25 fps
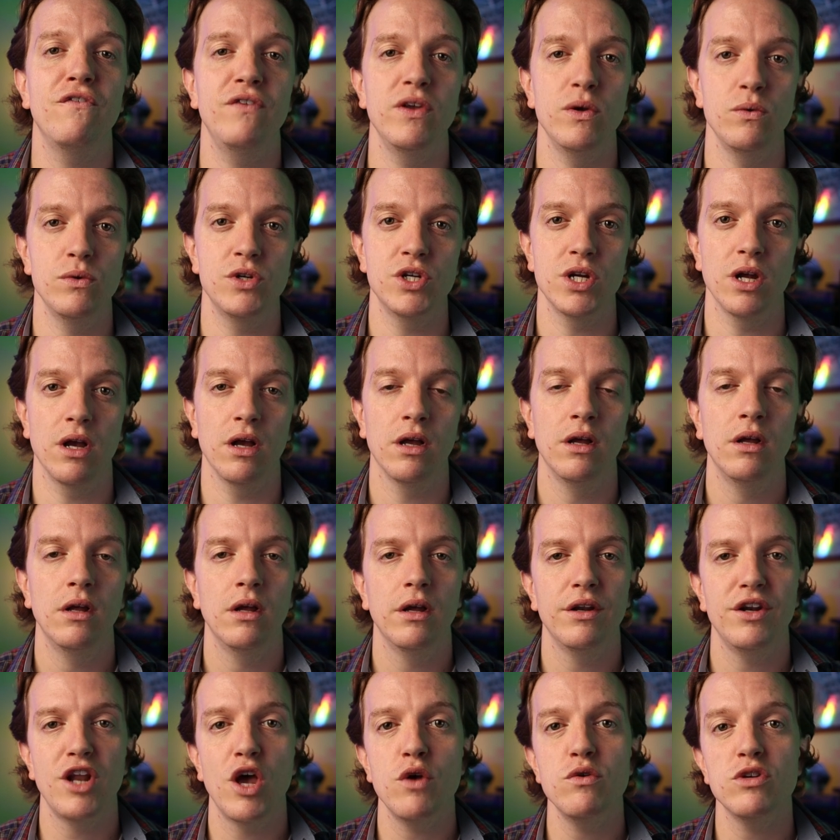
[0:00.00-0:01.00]
future,
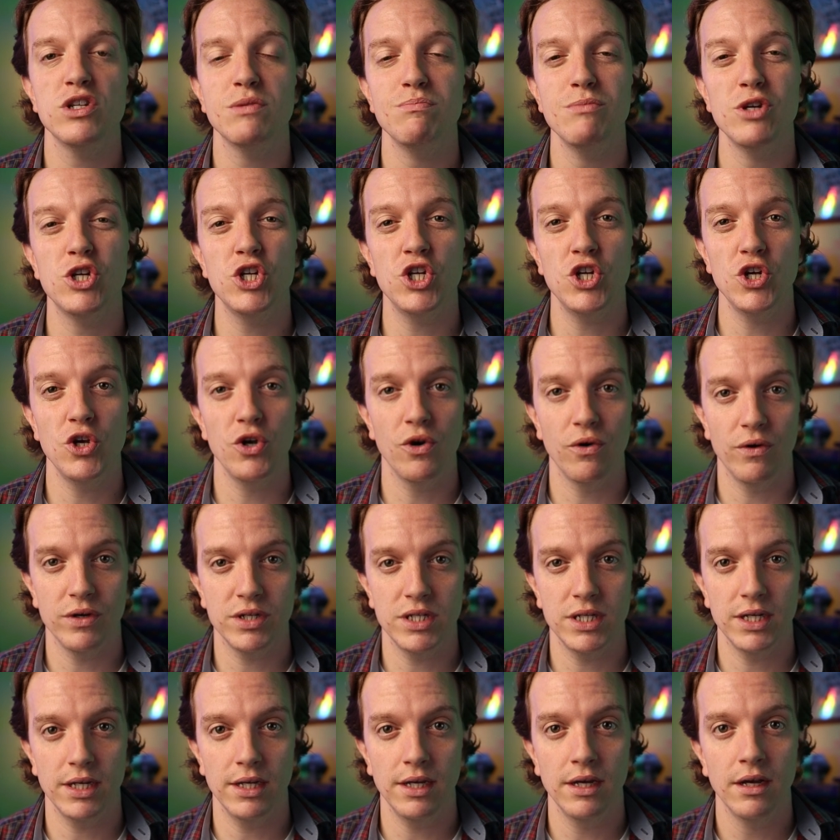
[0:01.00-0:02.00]
known as
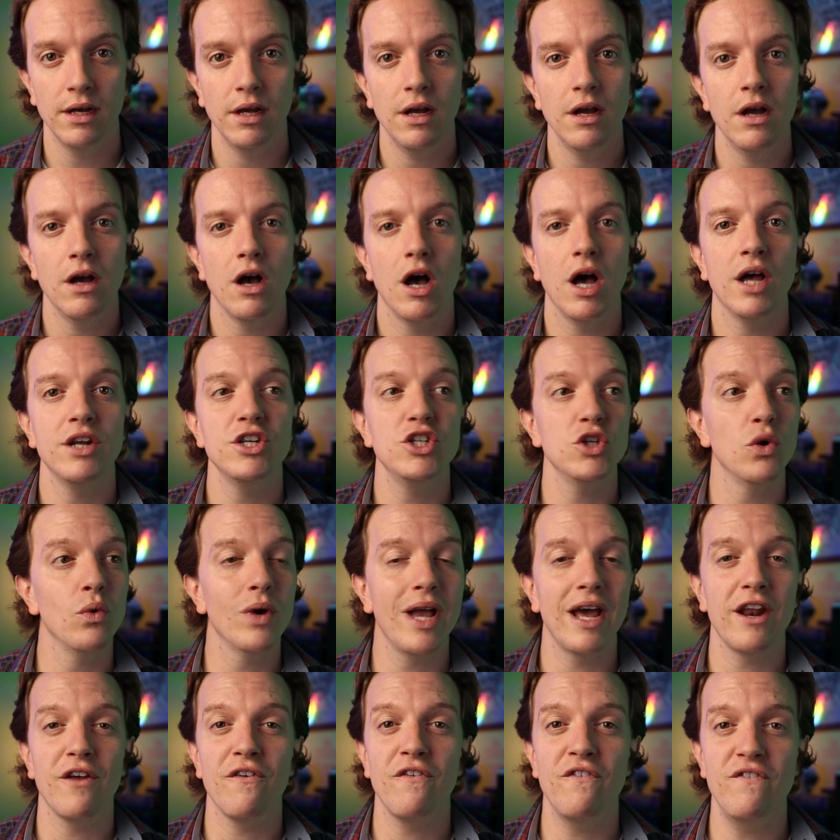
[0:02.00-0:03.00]
maturity, and you'll
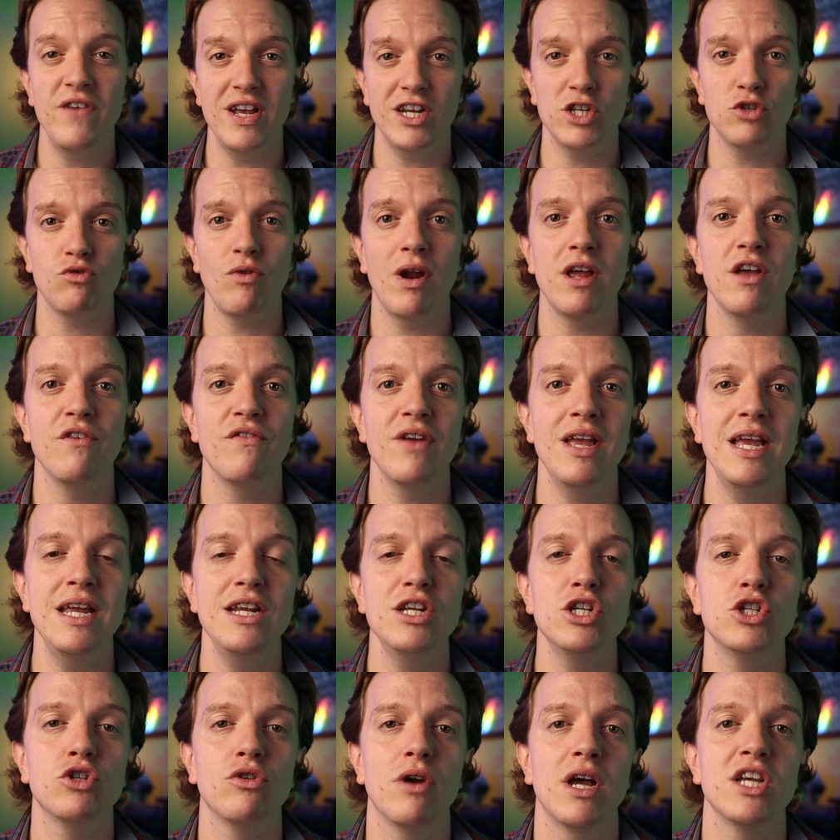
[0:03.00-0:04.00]
get a fixed rate of
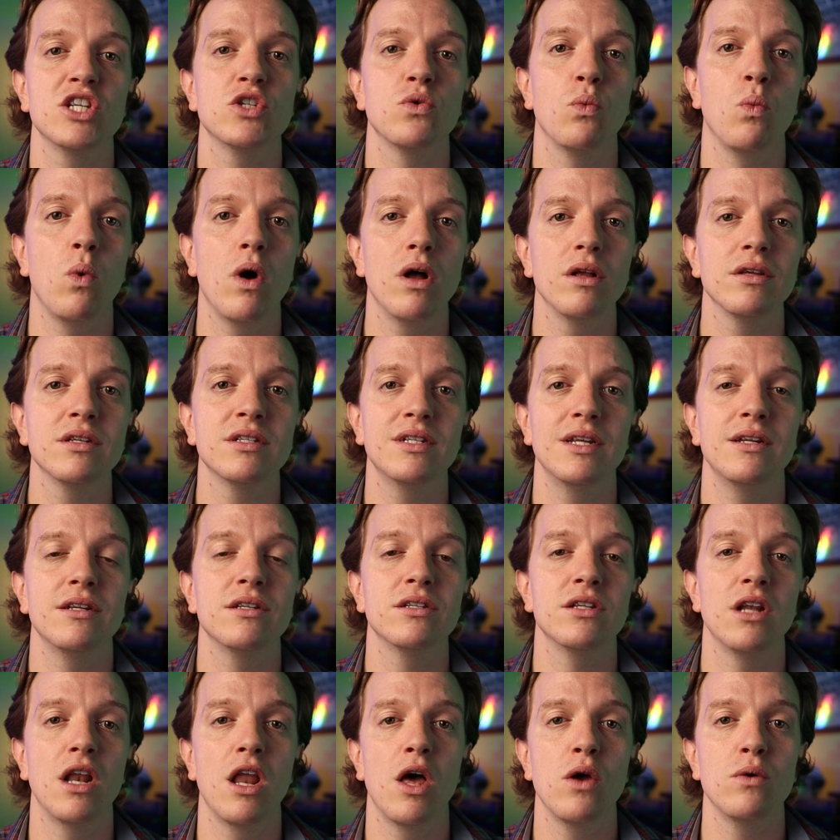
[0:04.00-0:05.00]
interest whilst it
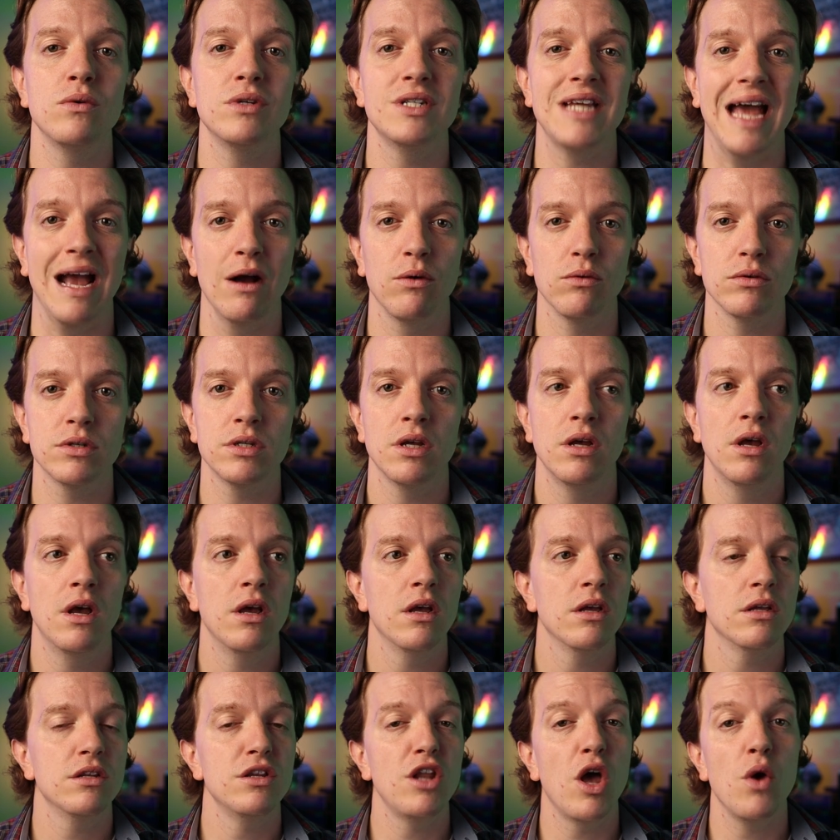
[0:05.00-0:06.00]
is loaned out,
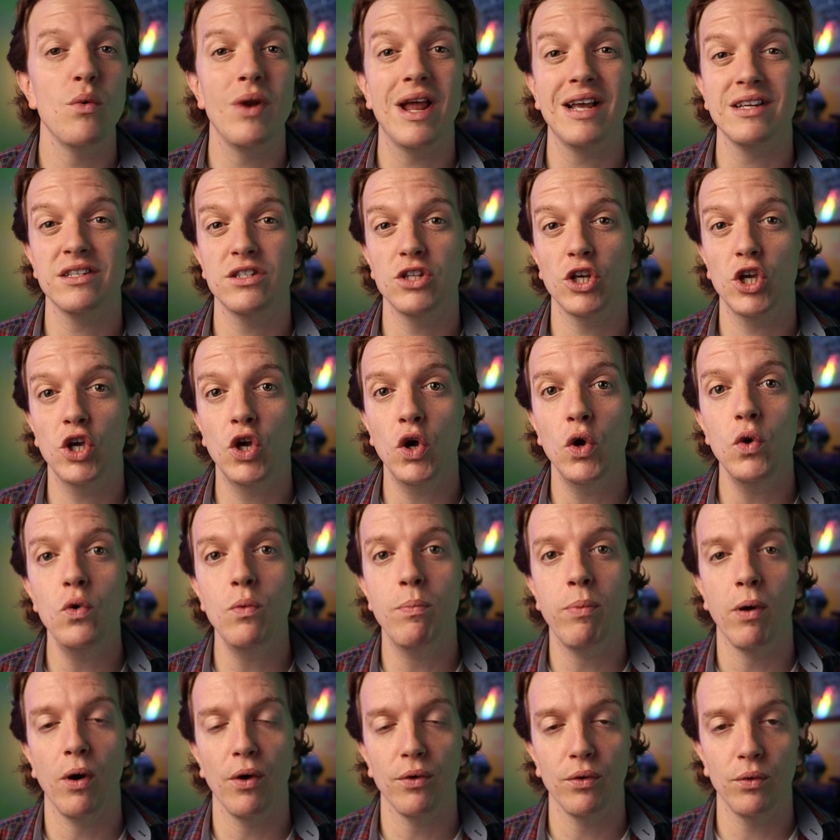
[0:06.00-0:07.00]
known as the
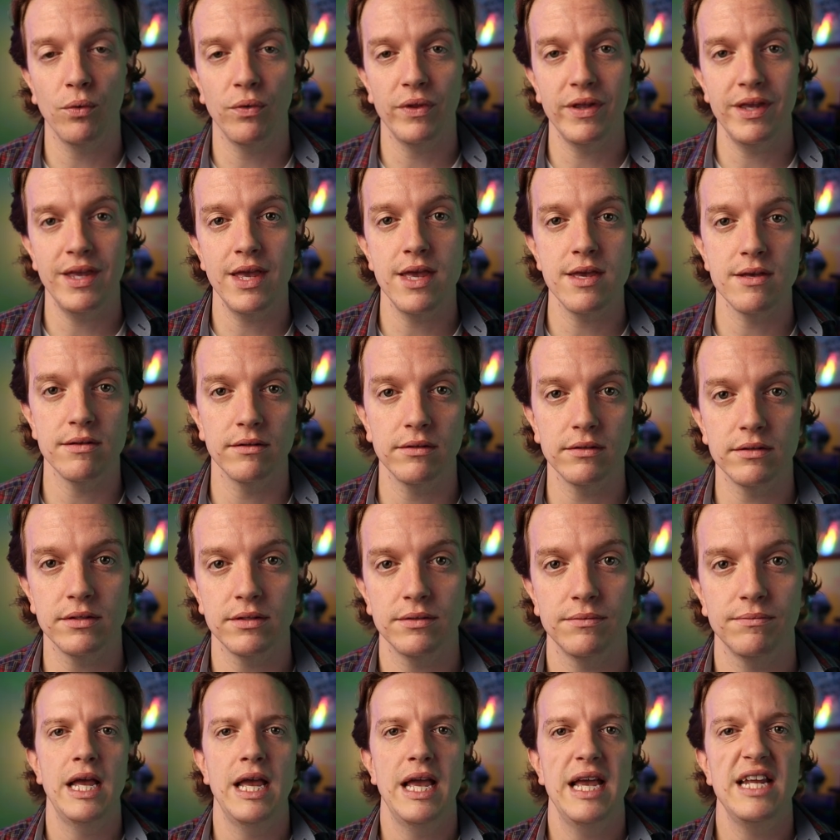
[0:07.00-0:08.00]
coupon or the yield.
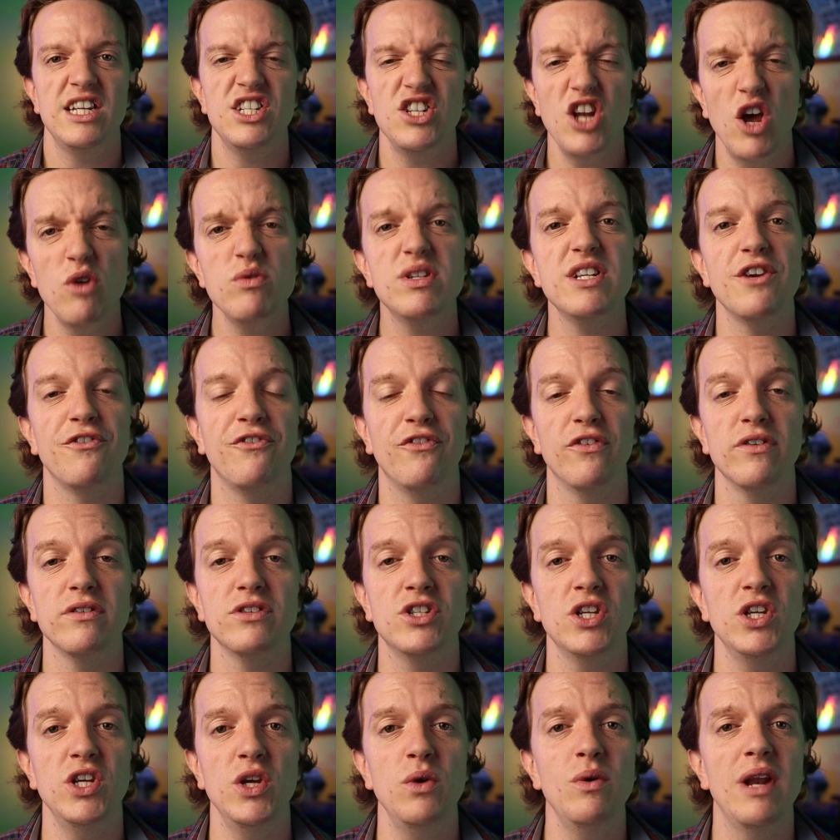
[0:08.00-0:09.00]
It's no
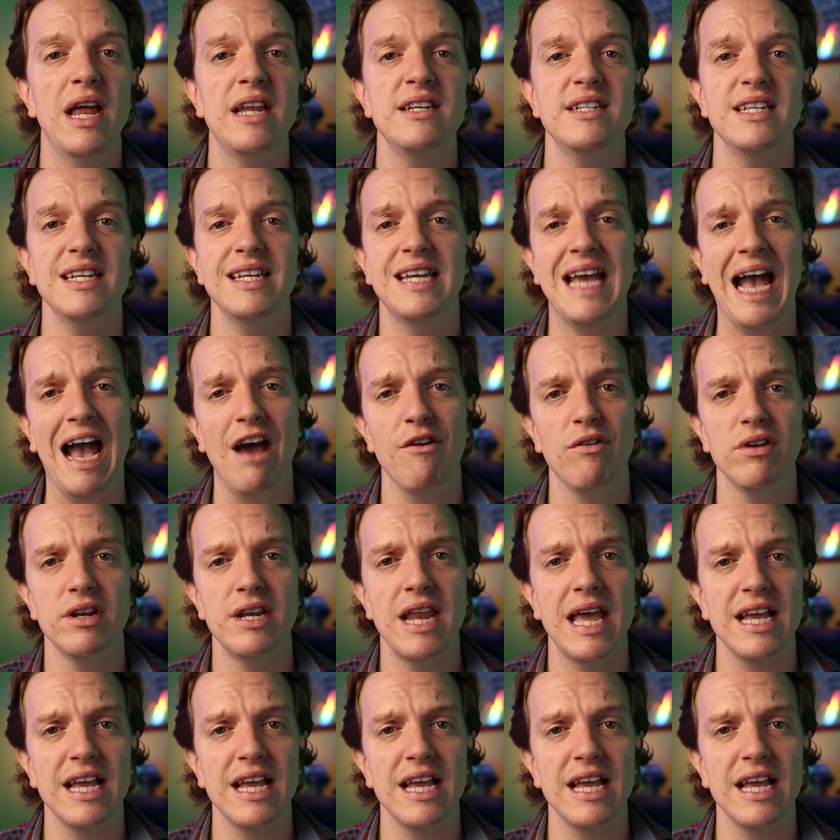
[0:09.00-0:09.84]
different to you lending Karen